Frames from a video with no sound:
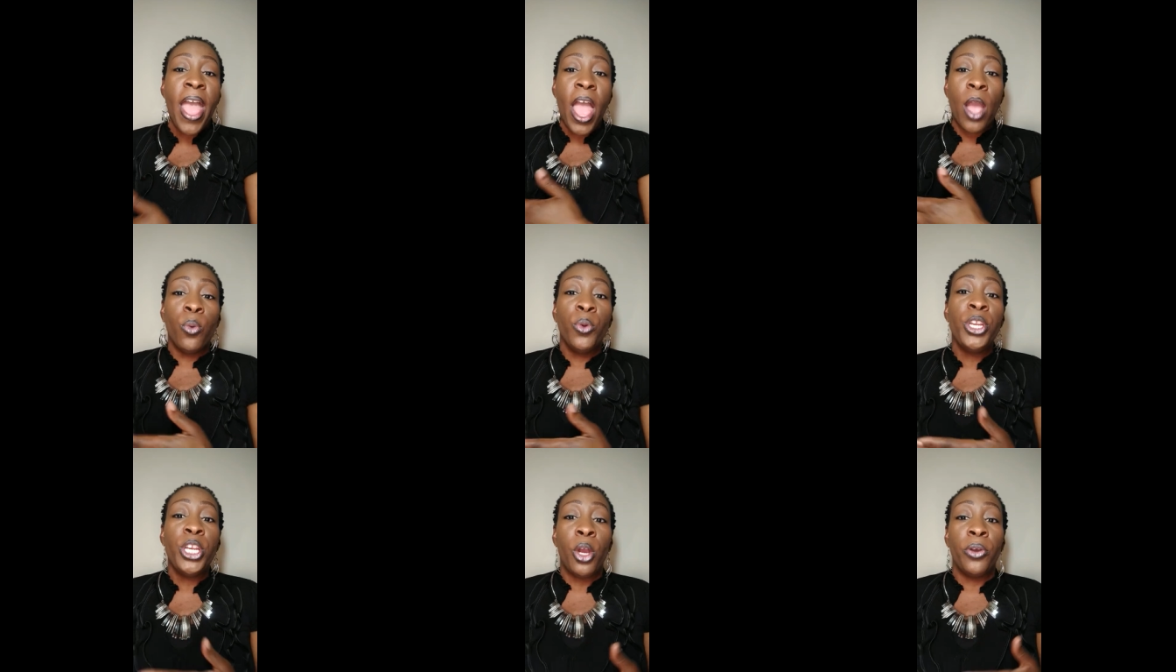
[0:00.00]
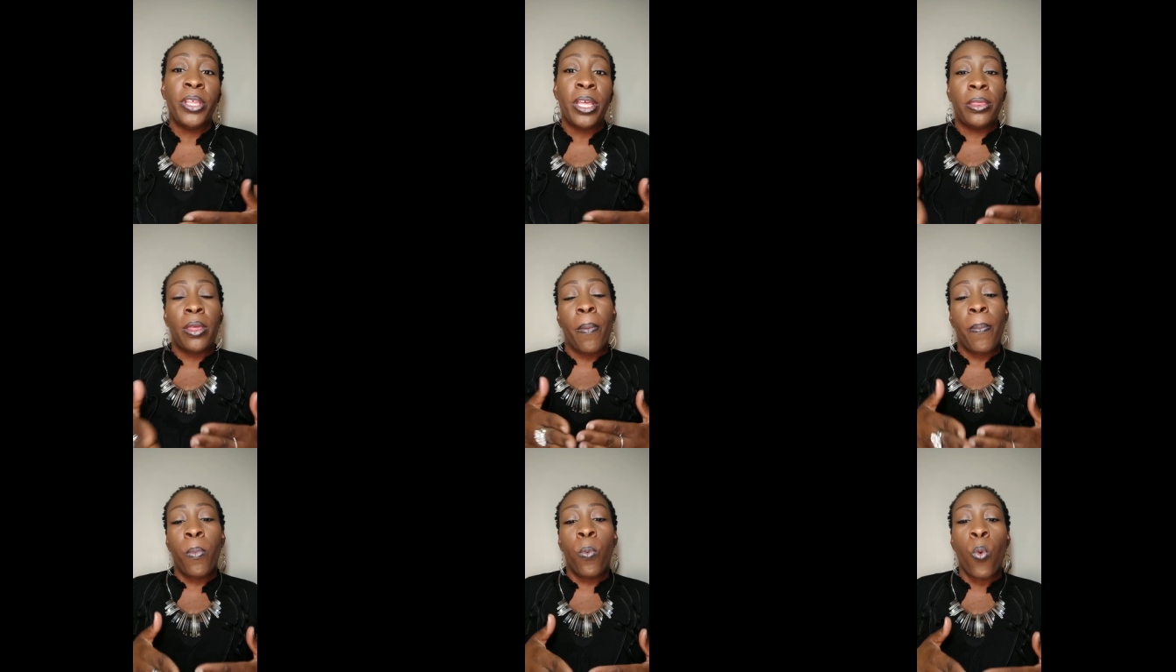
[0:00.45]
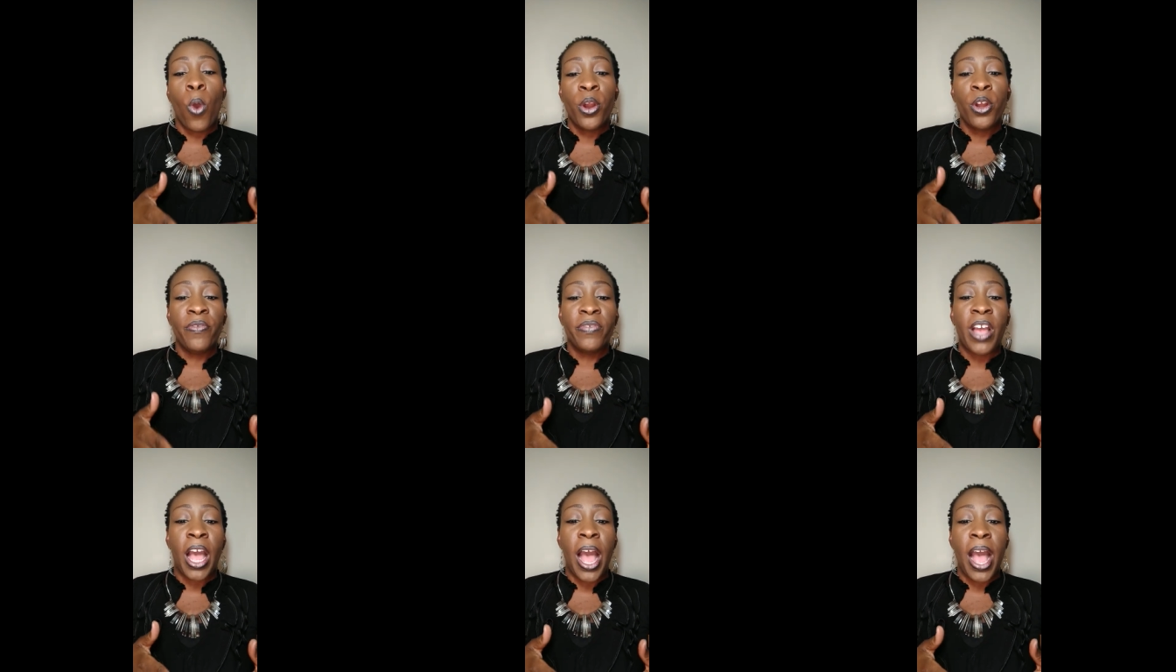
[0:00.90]
And we know that the
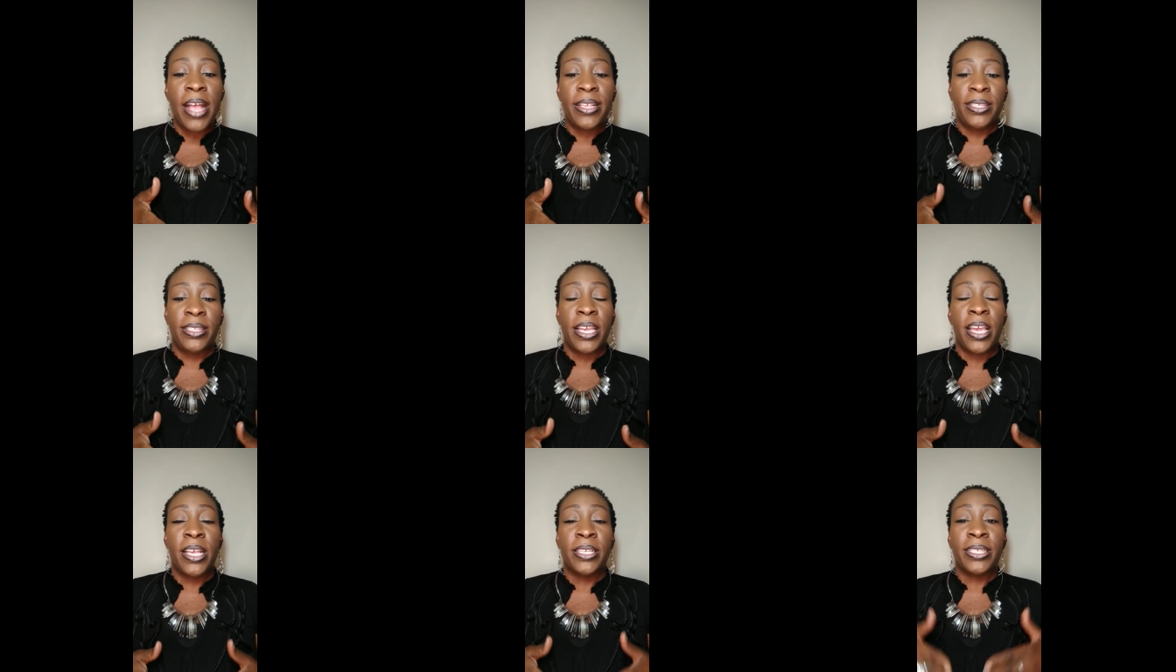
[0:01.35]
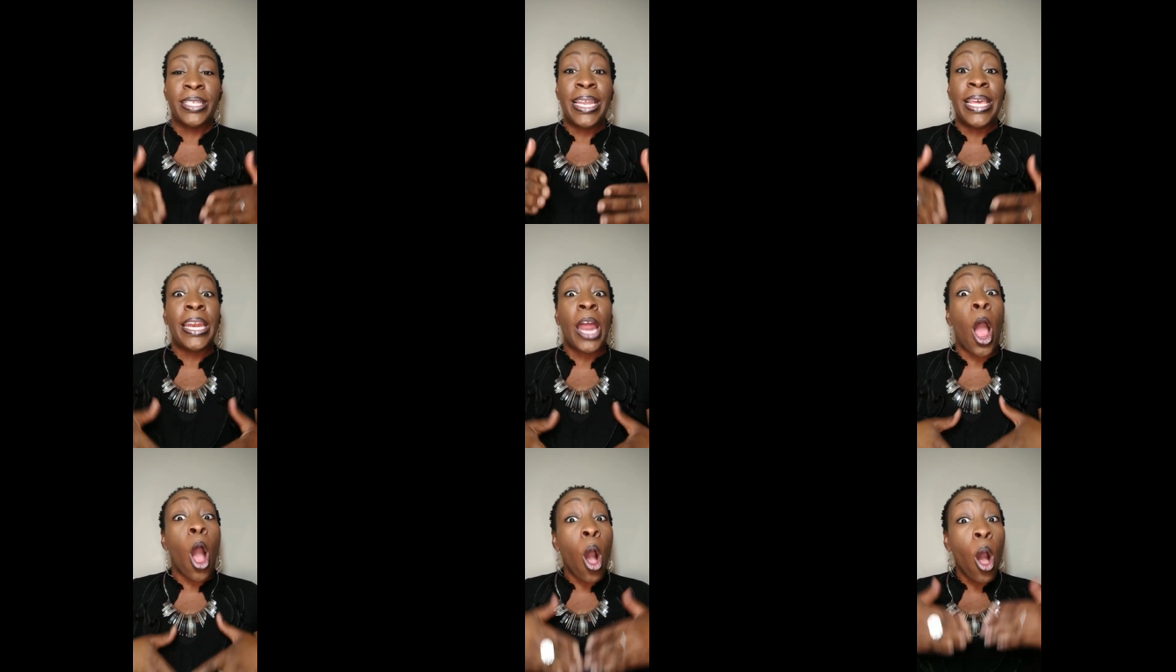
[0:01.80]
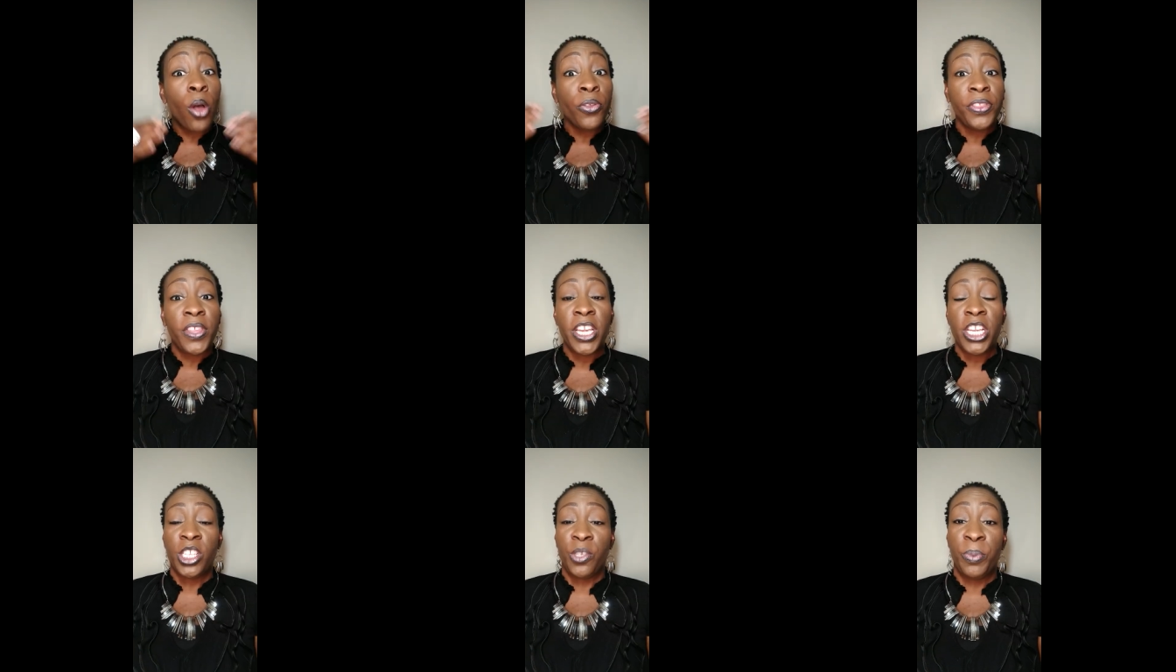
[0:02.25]
word of God says, let
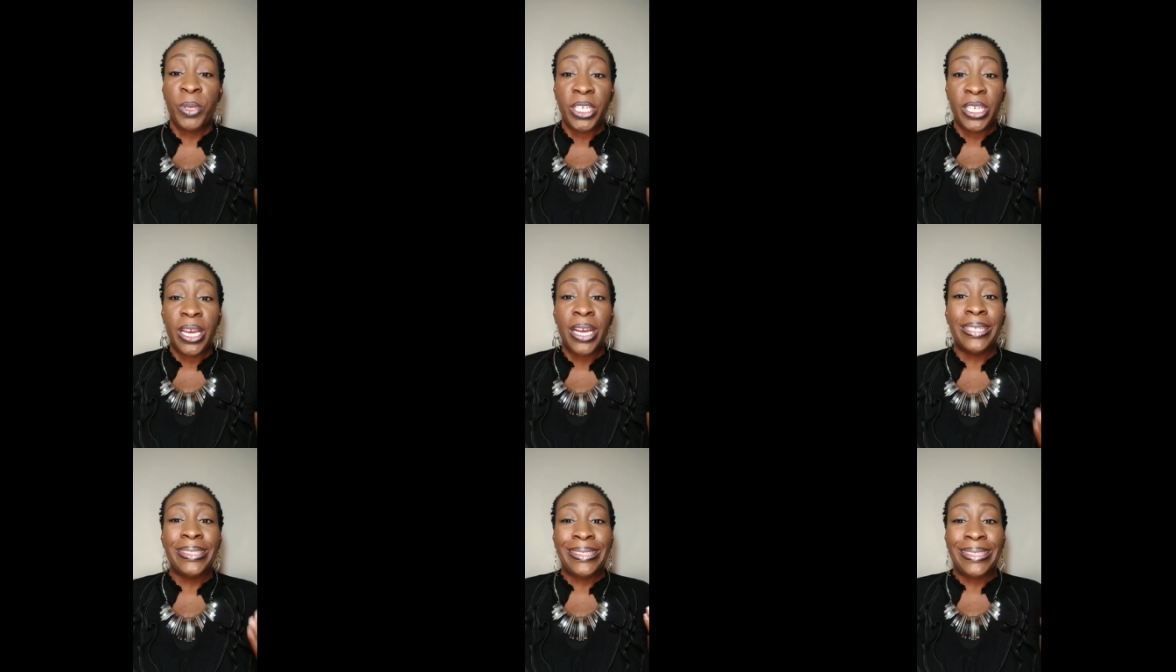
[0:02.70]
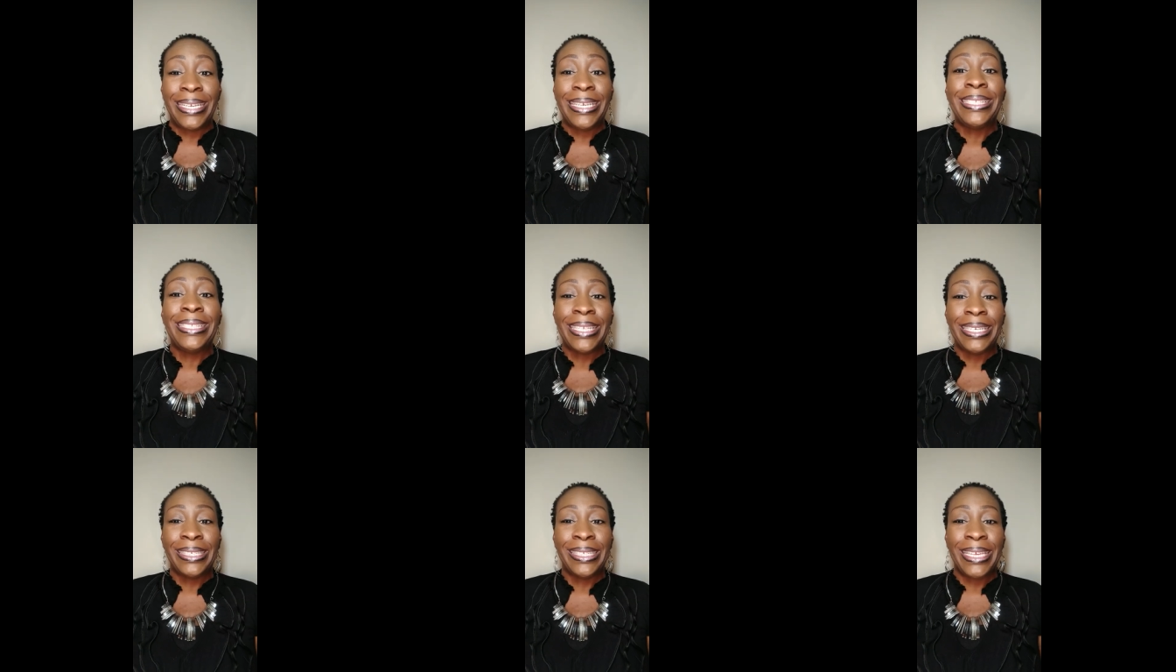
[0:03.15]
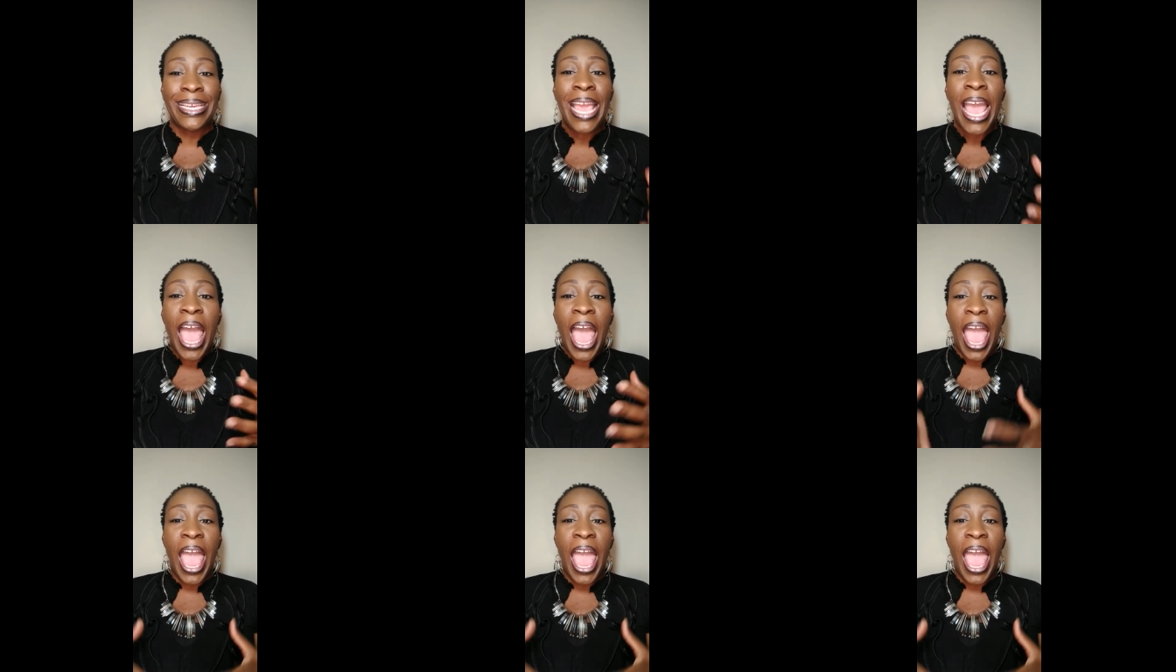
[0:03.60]
all things be done decently